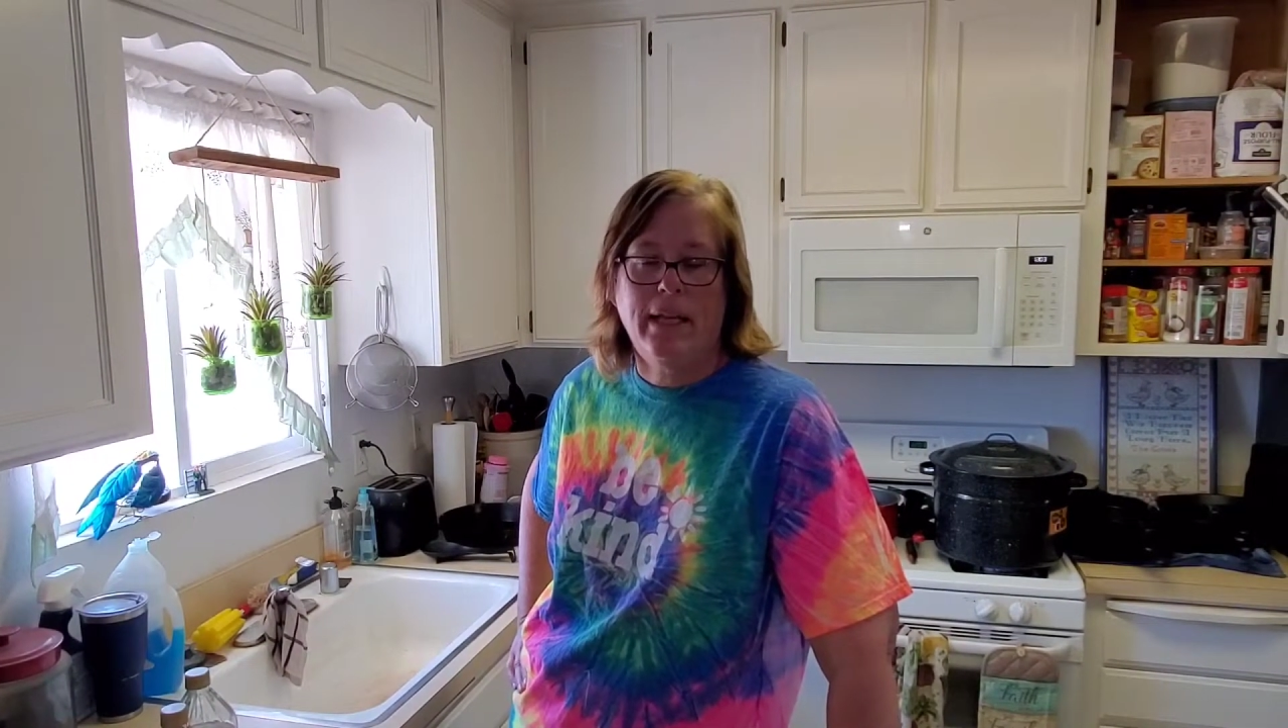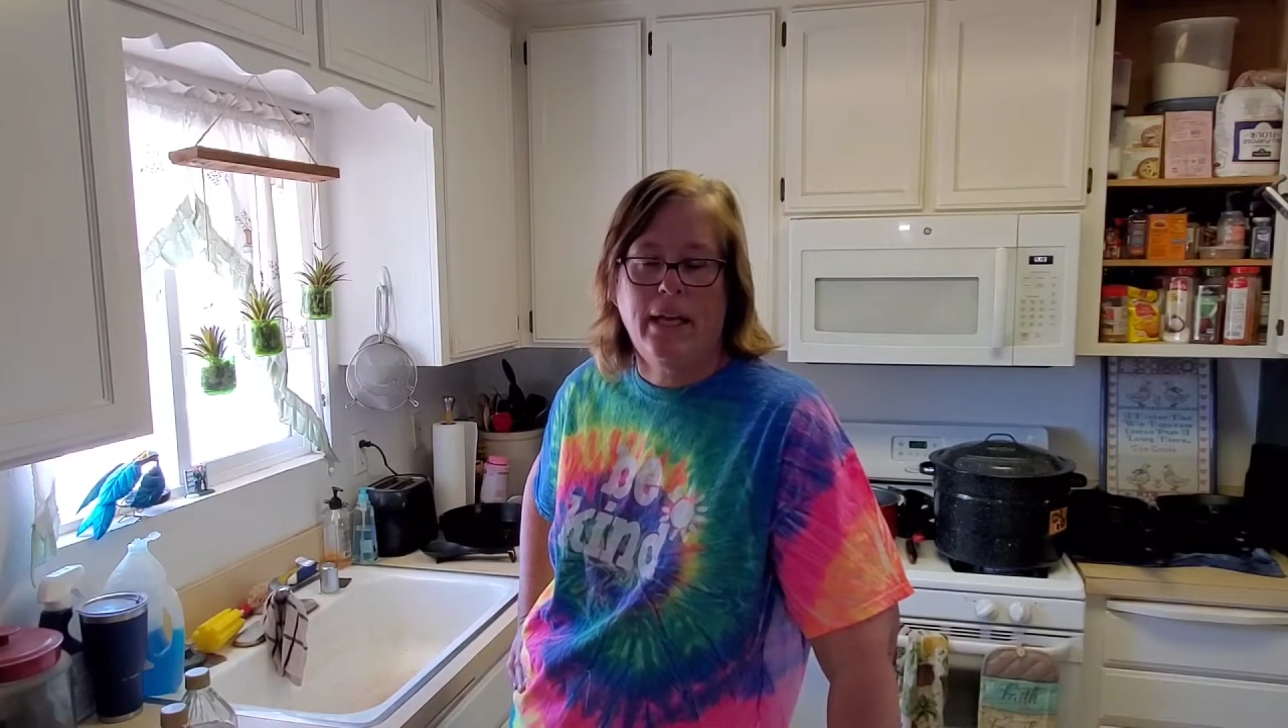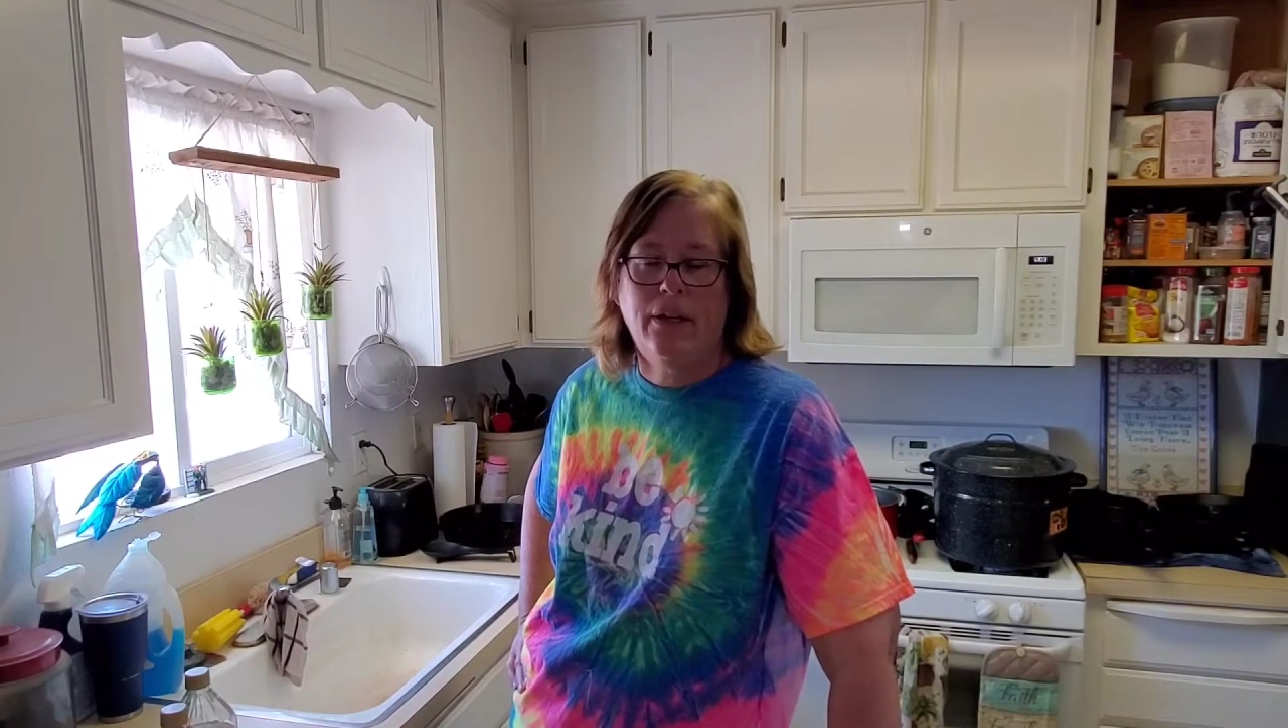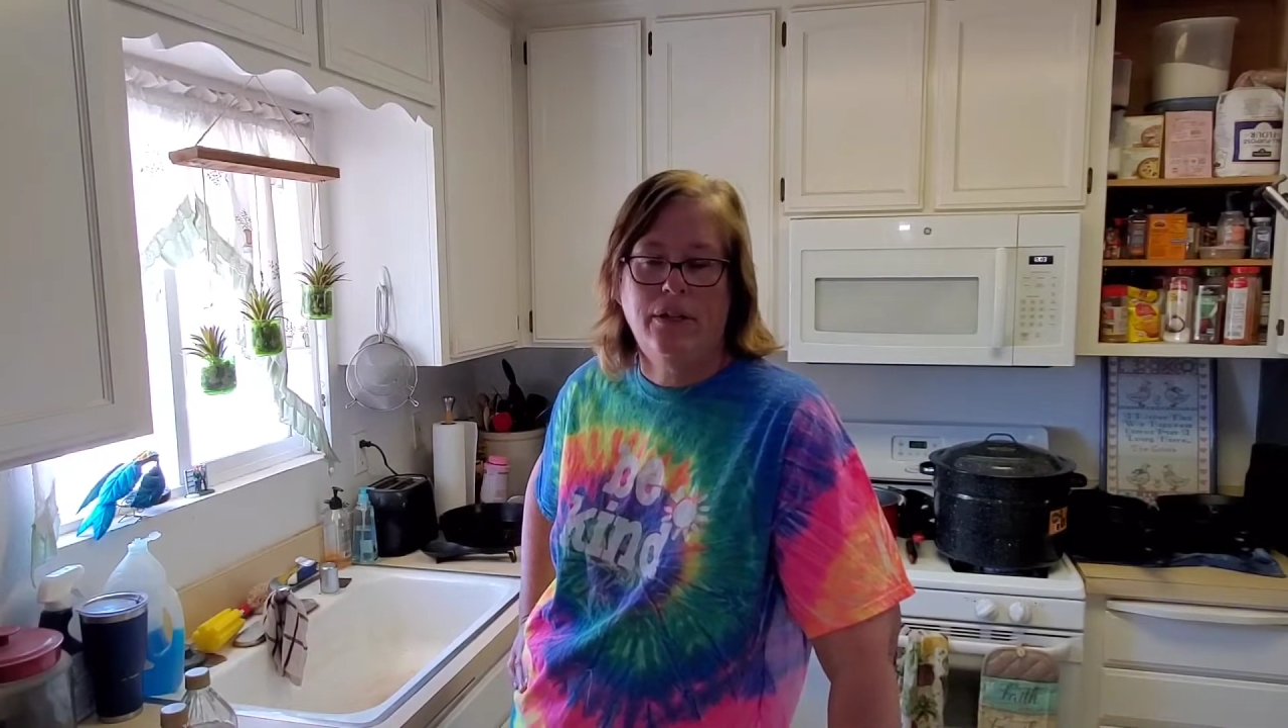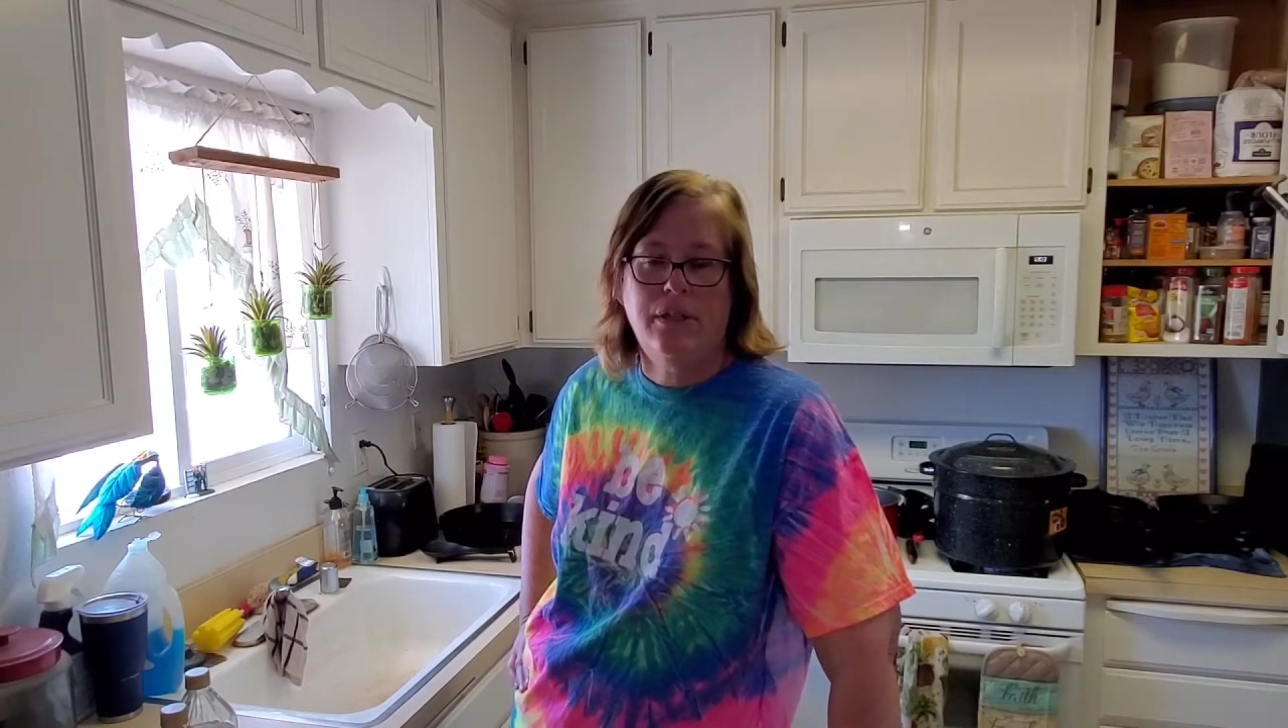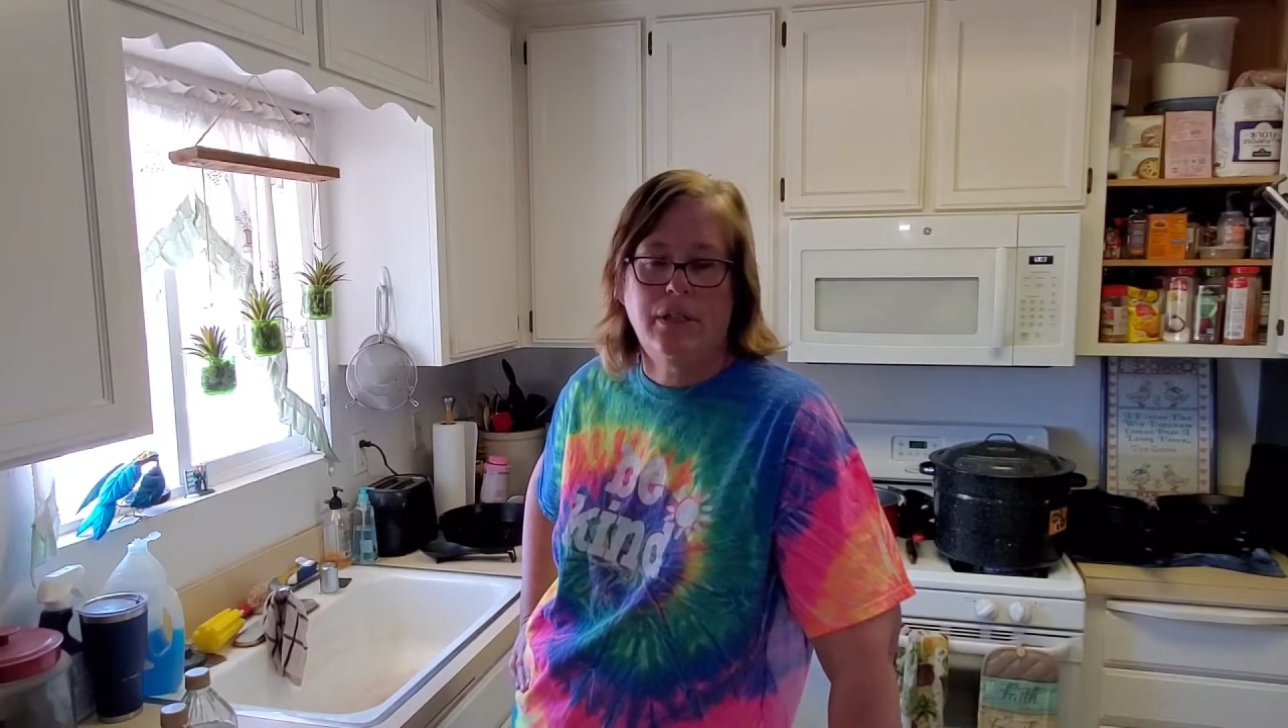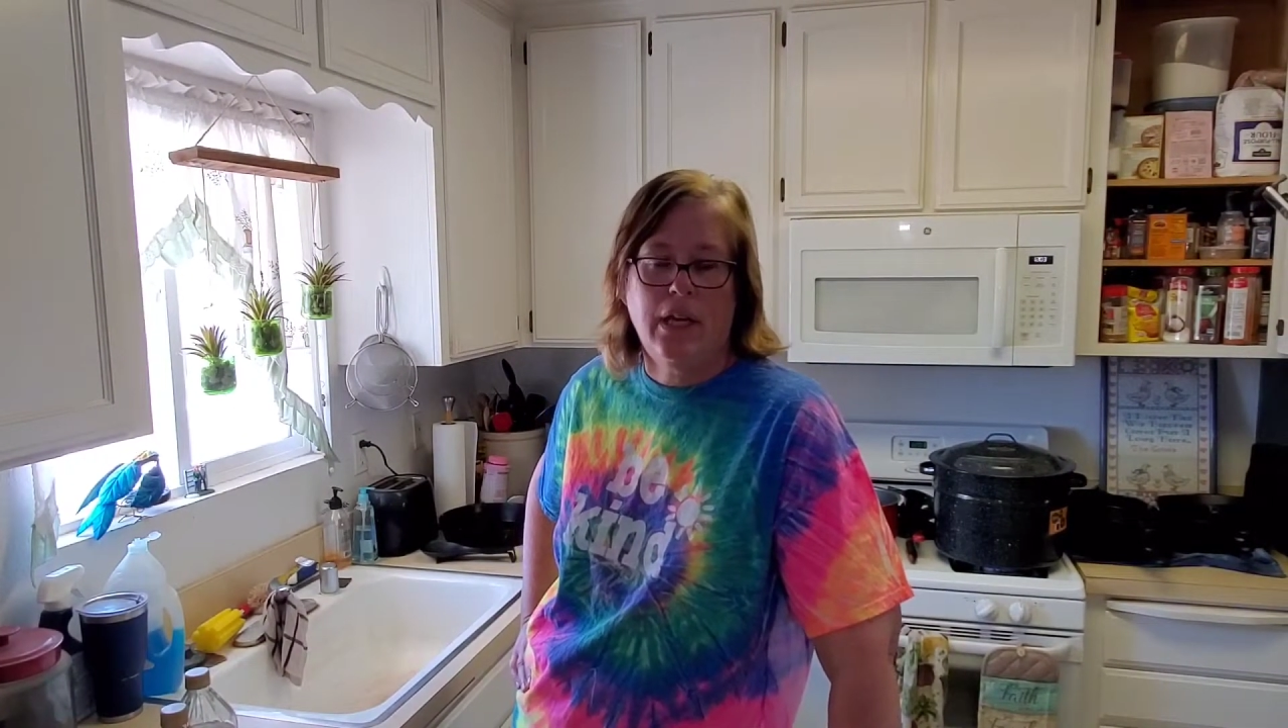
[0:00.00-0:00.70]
canner to